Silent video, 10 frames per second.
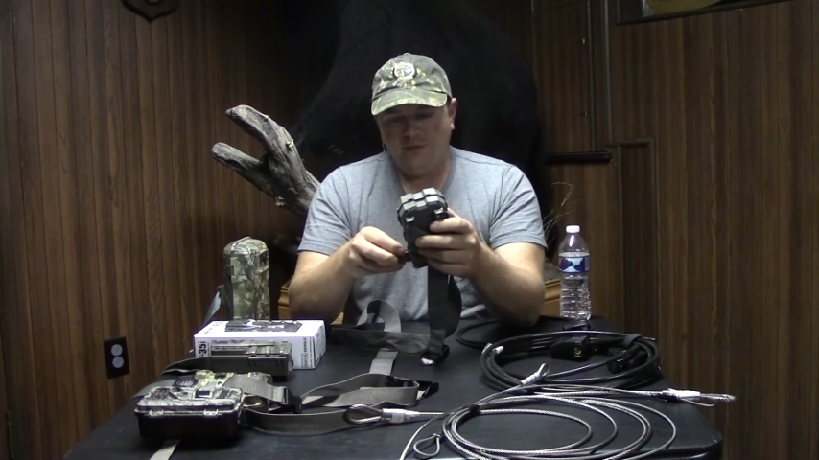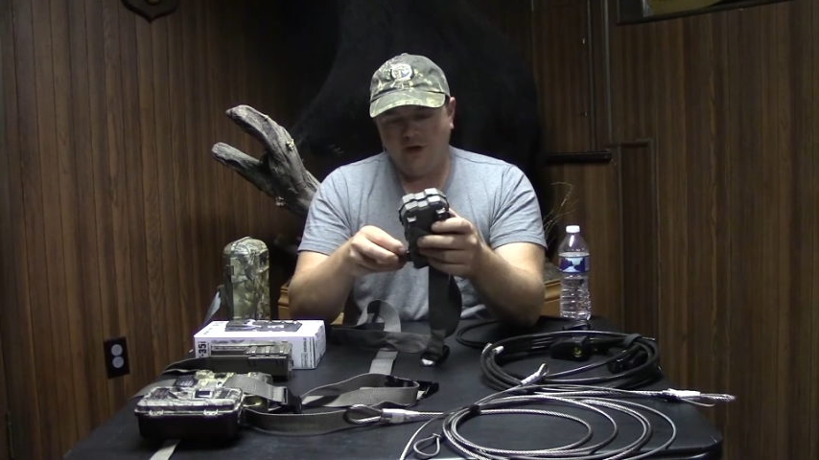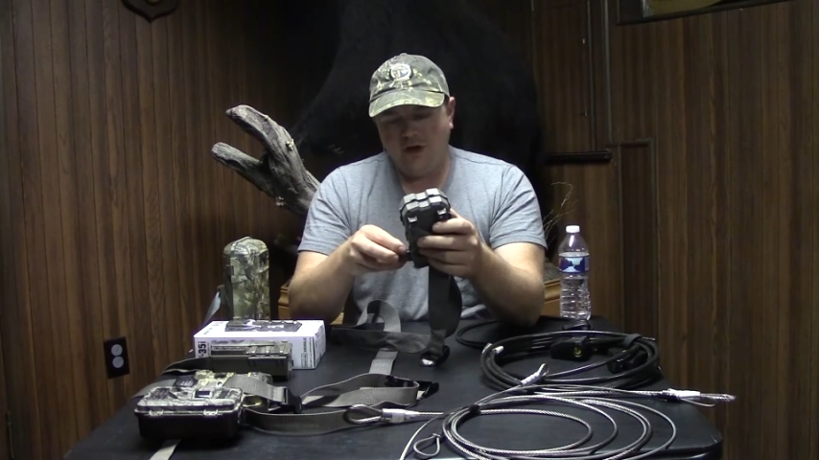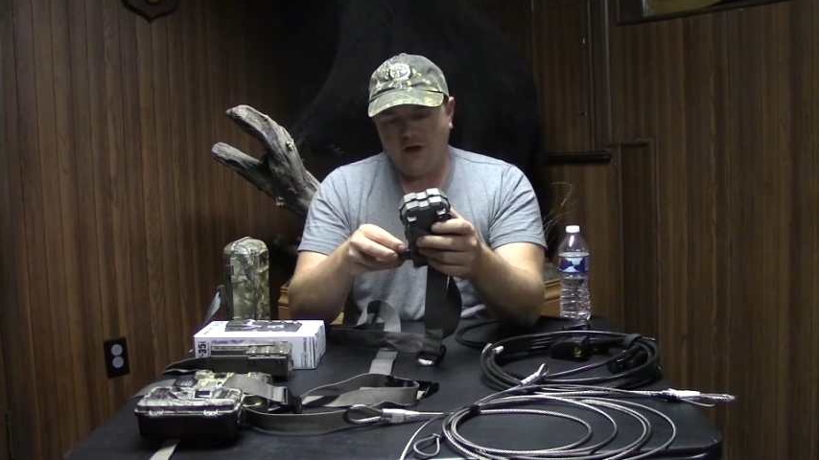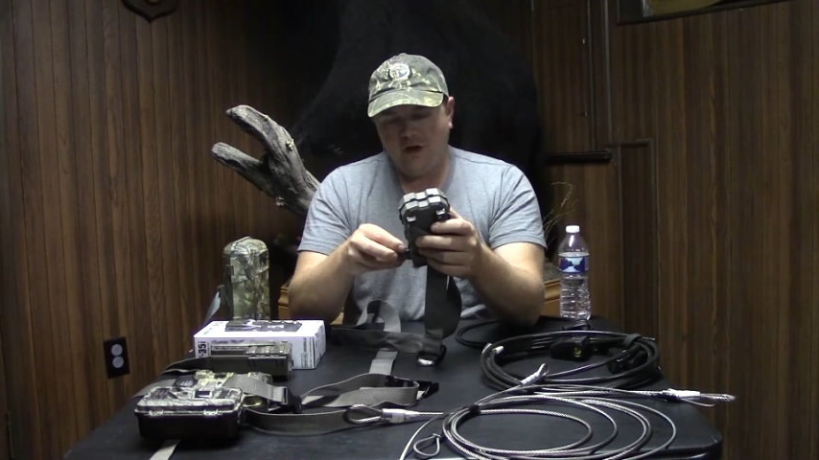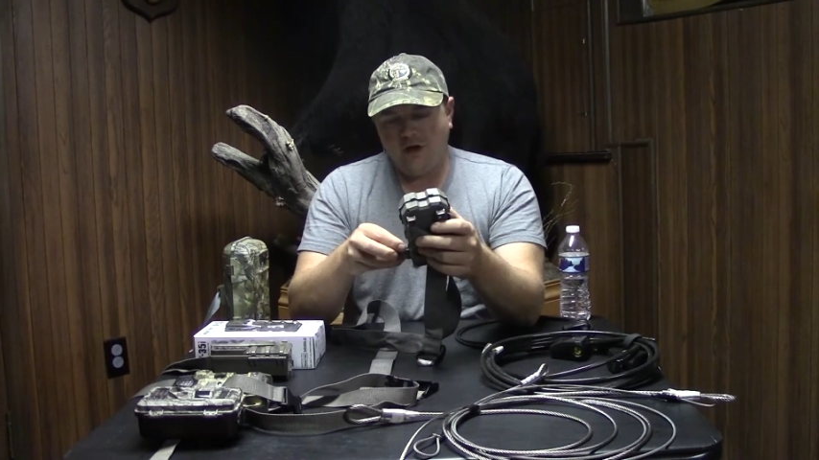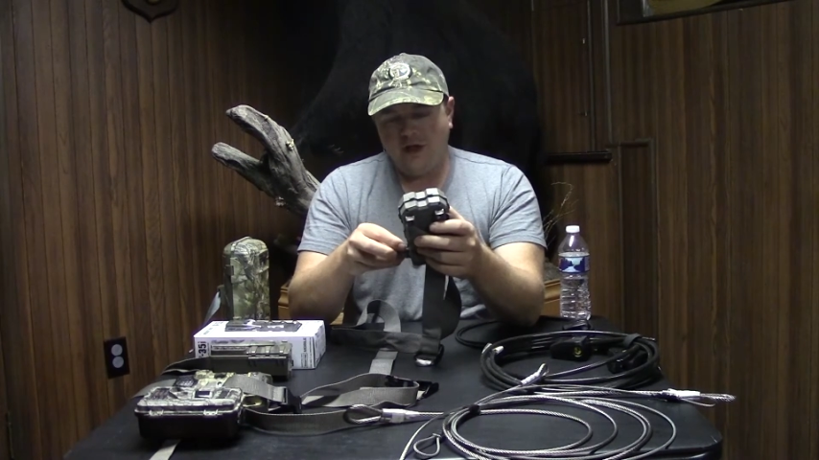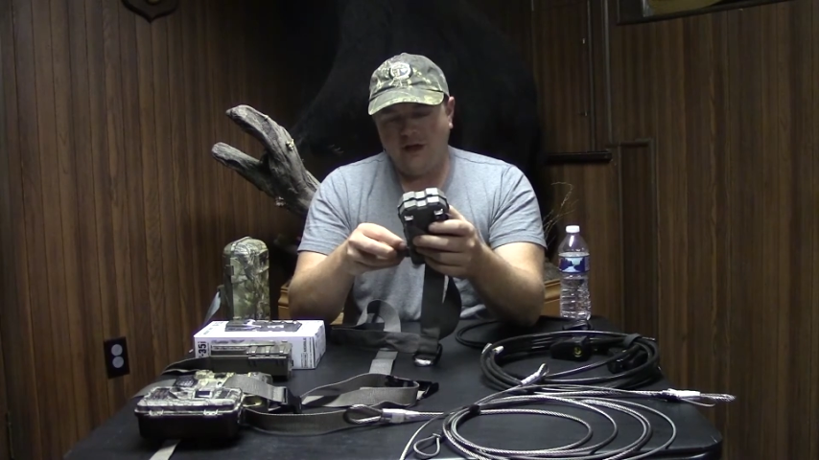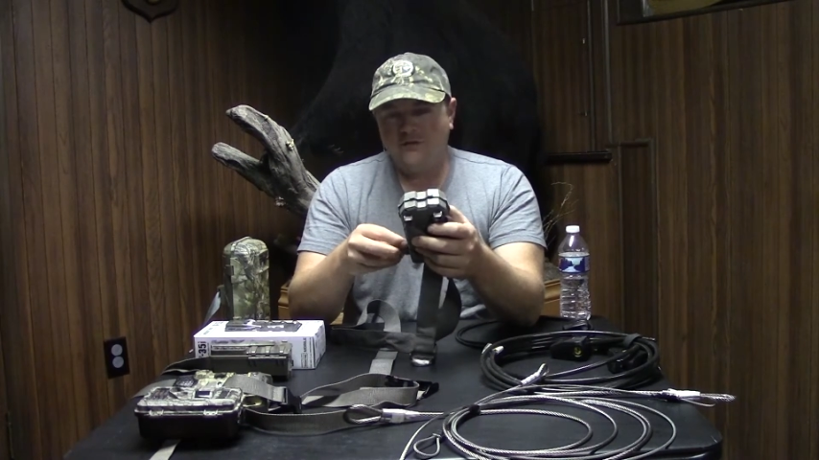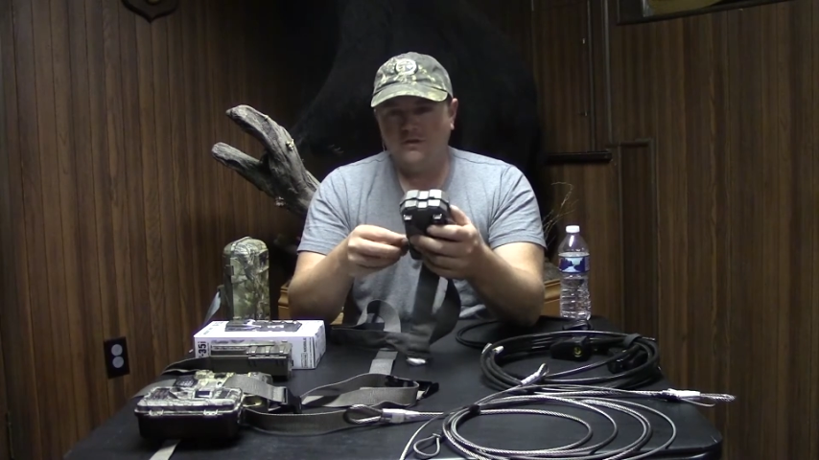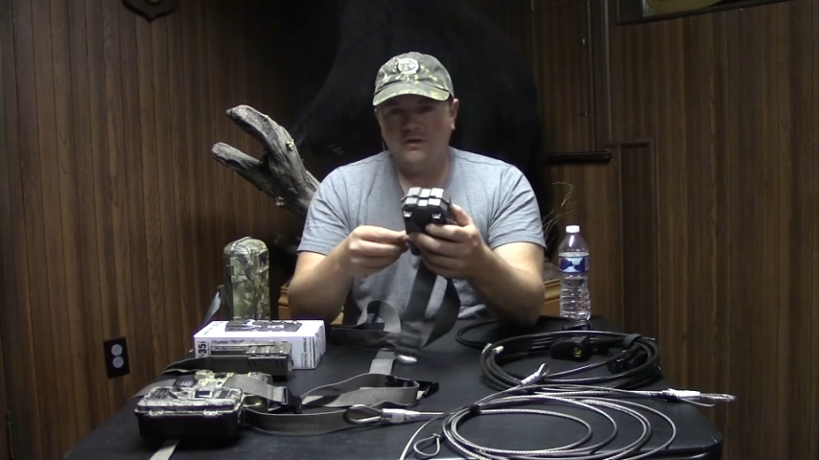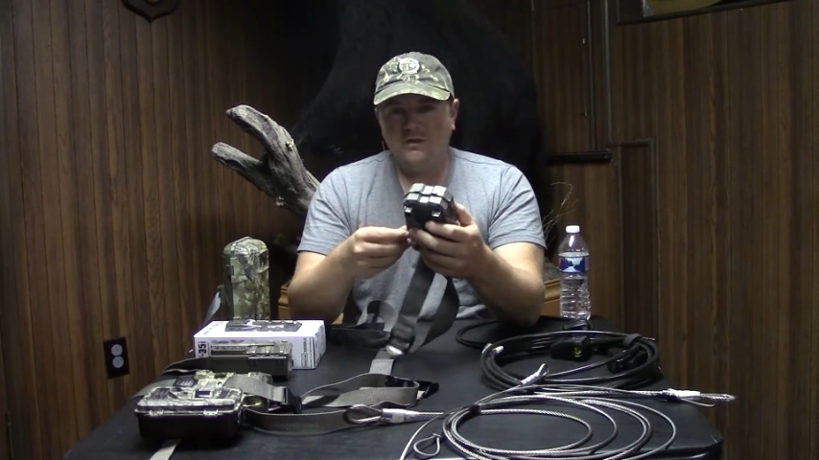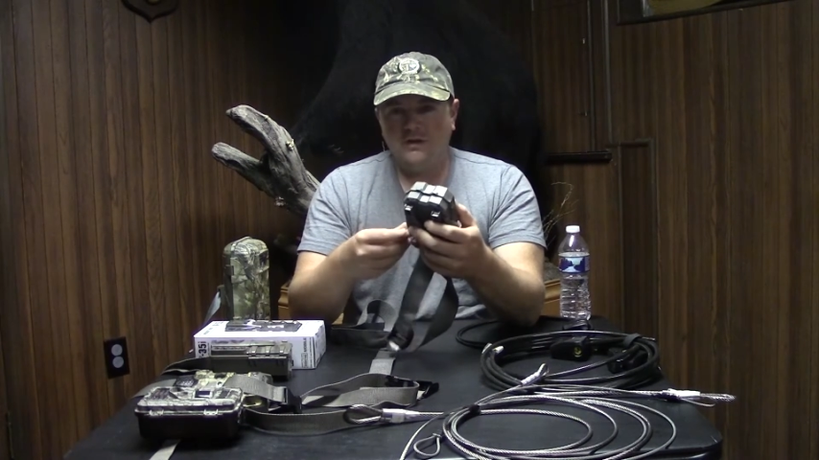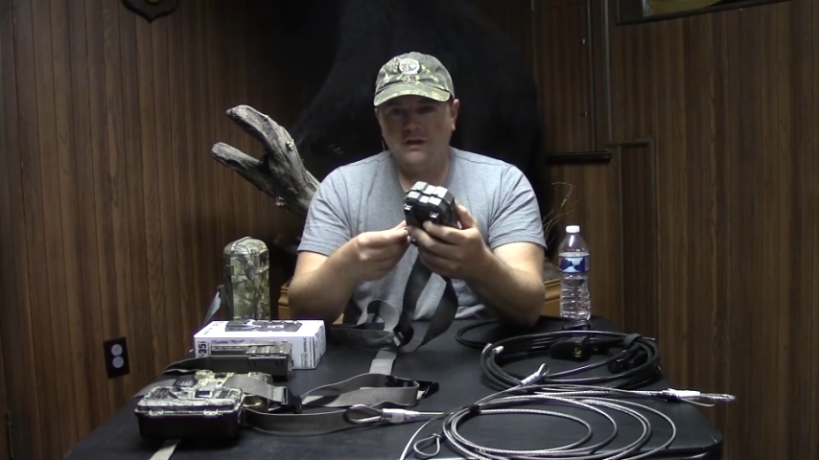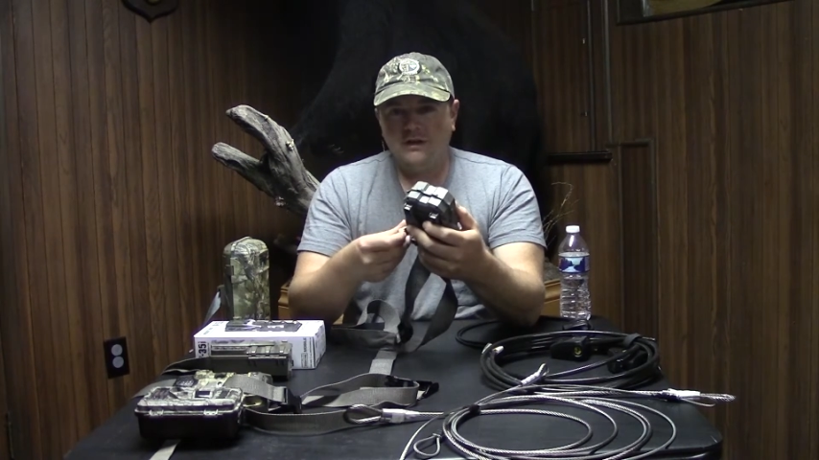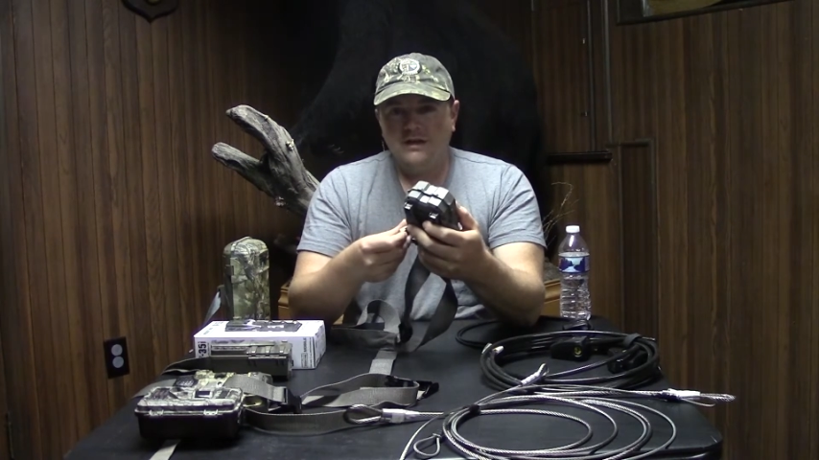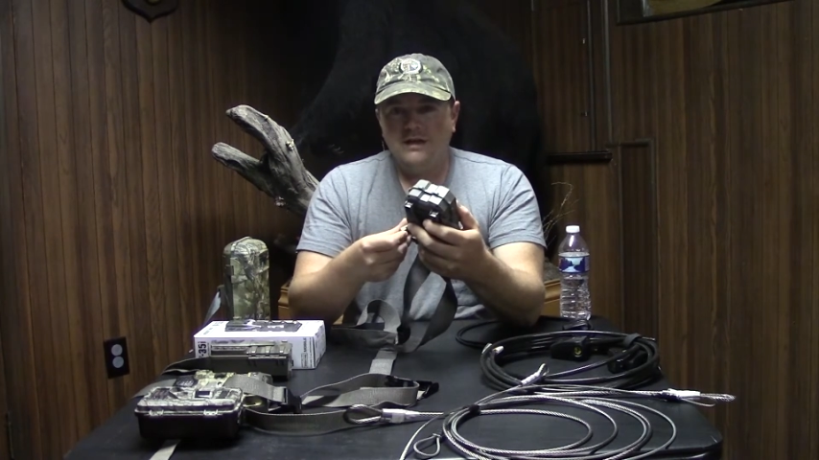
Got online, started looking,